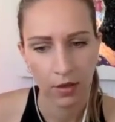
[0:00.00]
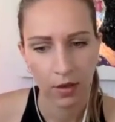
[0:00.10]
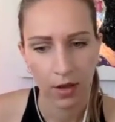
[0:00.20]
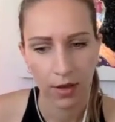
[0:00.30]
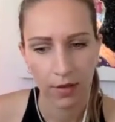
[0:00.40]

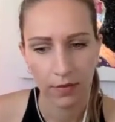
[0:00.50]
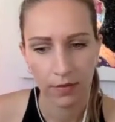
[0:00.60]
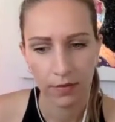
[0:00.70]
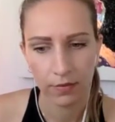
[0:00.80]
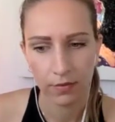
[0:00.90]
of
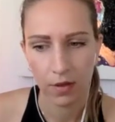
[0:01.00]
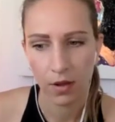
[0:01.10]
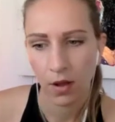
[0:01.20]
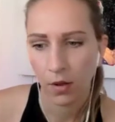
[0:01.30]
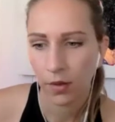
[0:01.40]

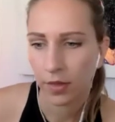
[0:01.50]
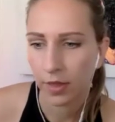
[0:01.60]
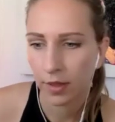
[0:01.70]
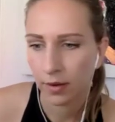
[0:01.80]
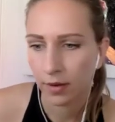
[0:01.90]
oh, and
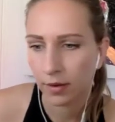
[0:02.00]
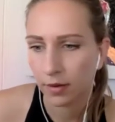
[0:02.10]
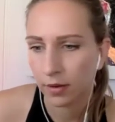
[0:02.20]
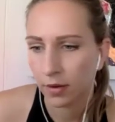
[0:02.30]
then, you